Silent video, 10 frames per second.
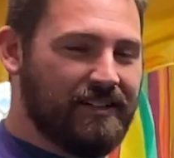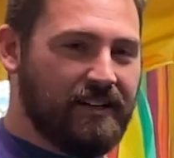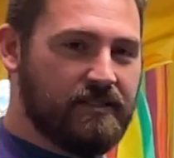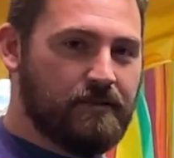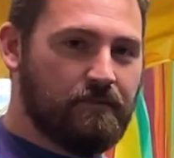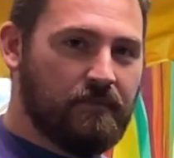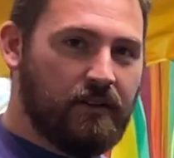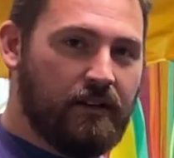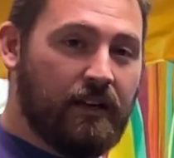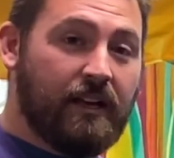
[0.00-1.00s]
is
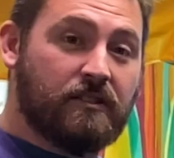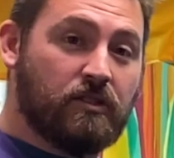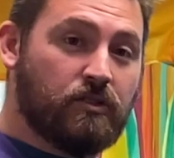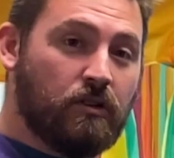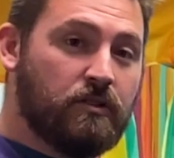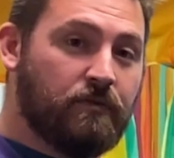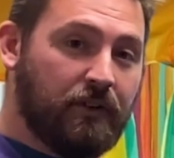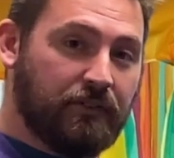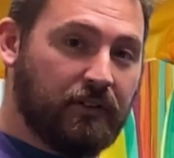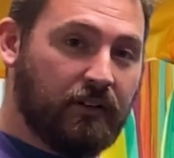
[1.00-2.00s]
a search
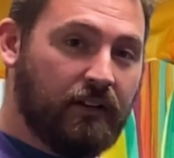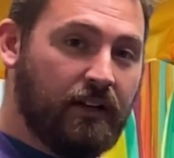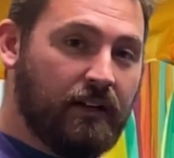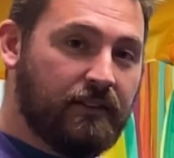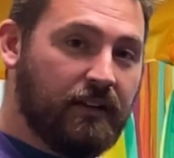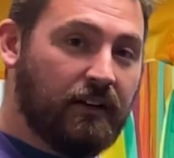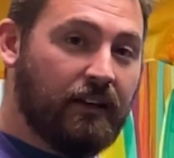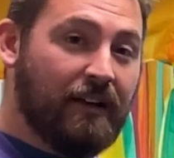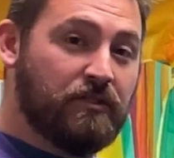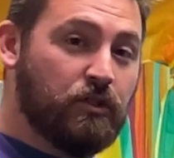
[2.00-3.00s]
filter that
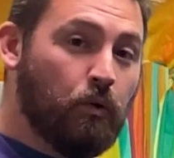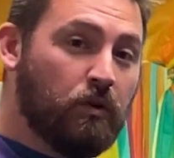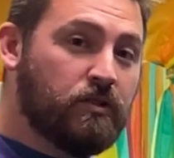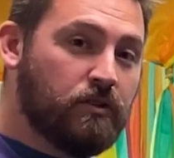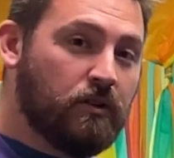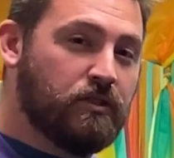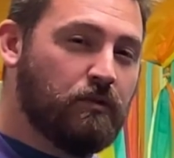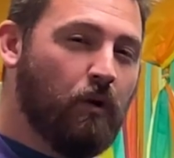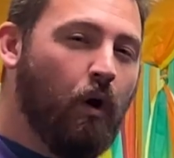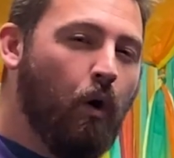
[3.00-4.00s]
allows your search
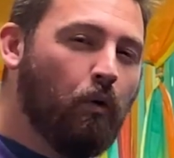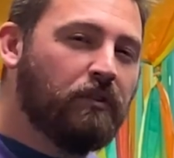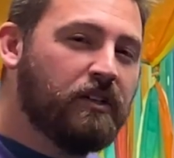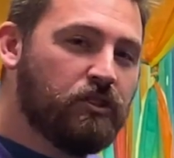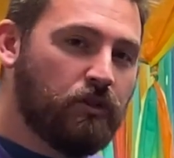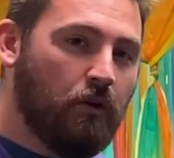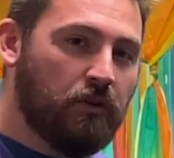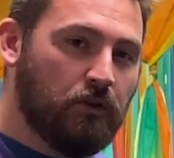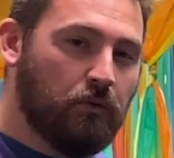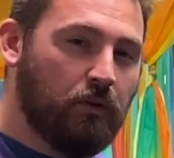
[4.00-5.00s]
to only show
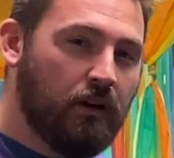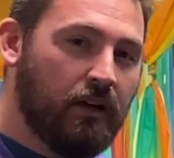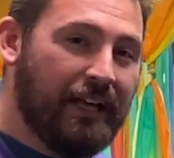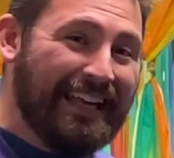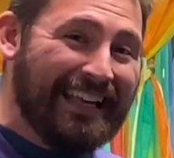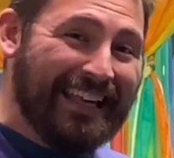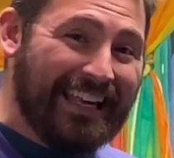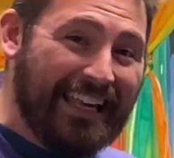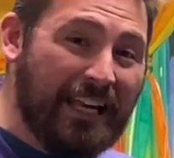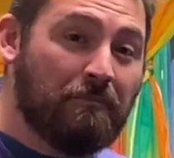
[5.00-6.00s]
you
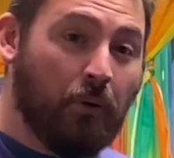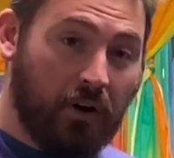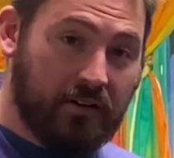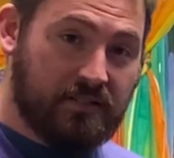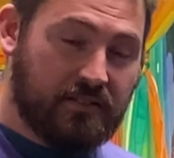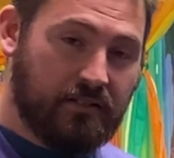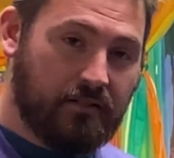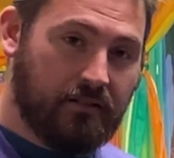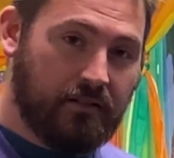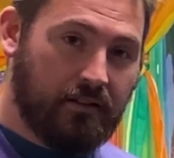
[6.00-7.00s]
ebooks
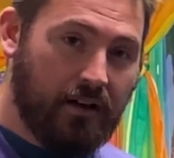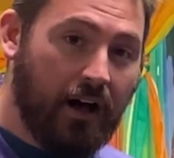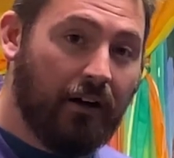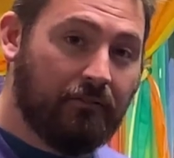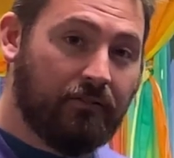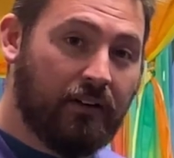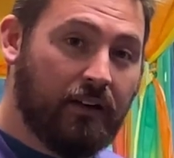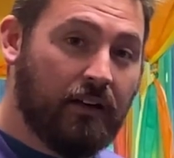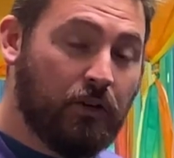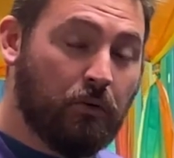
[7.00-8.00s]
of
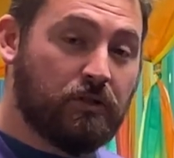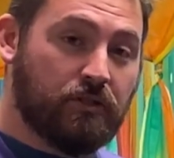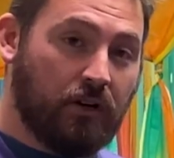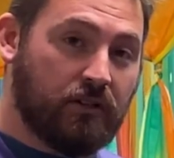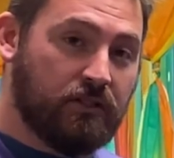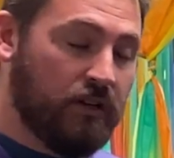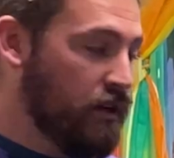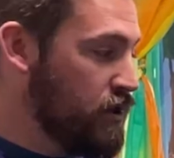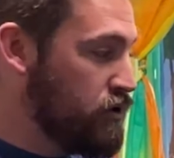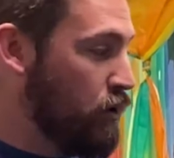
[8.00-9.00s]
your search.
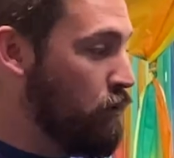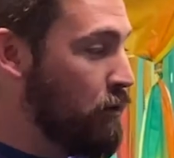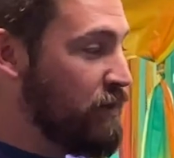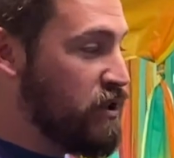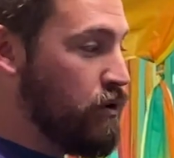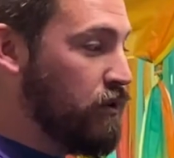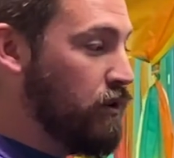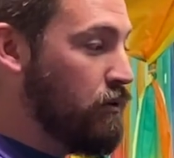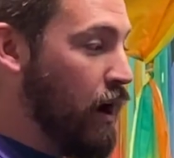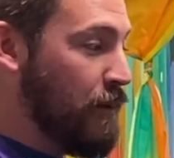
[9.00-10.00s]
So it won't be showing
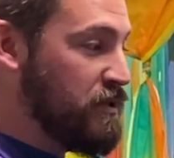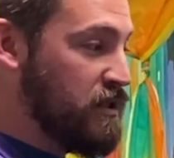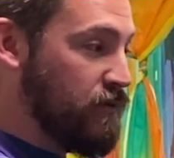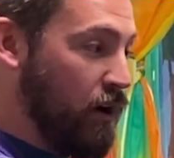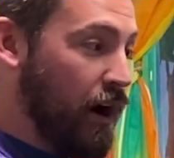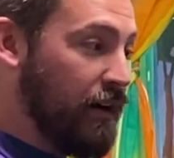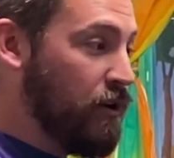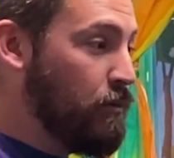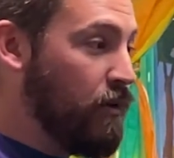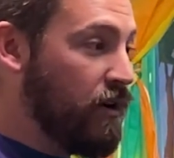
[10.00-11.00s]
you options for
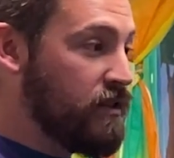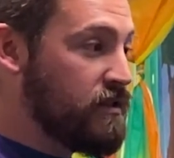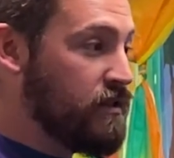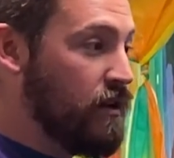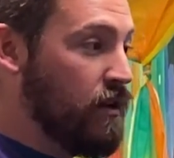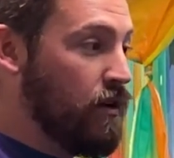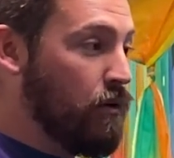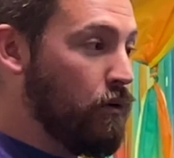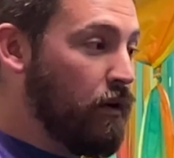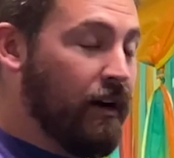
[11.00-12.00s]
audiobooks
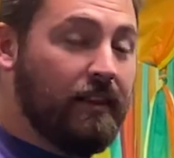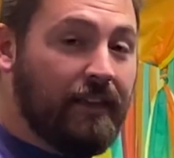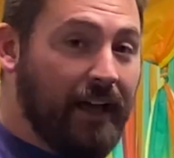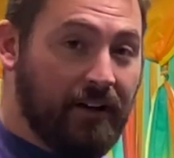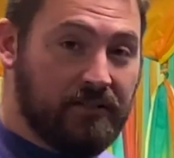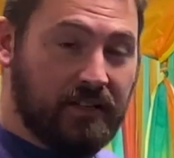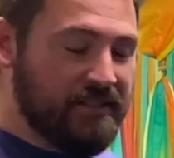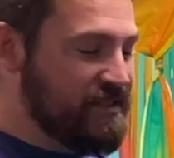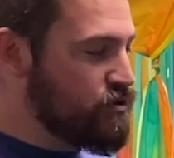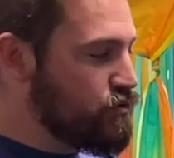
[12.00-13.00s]
or anything else.
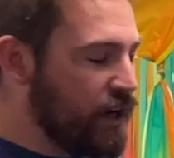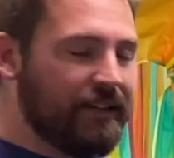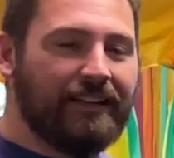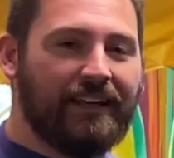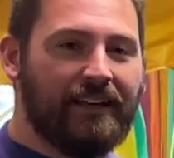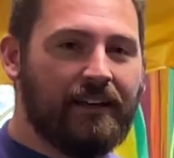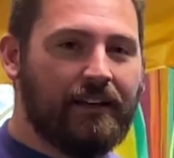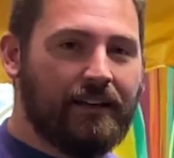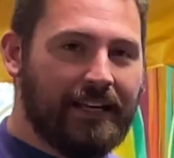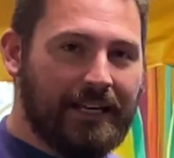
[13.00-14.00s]
It's strictly
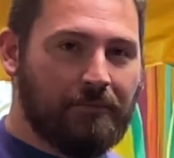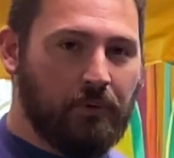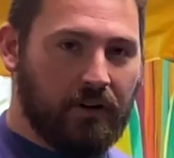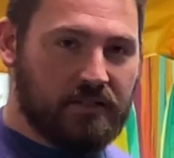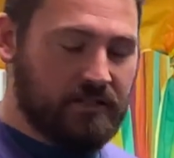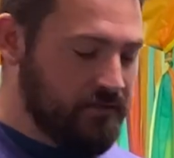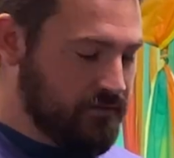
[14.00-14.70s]
ebooks.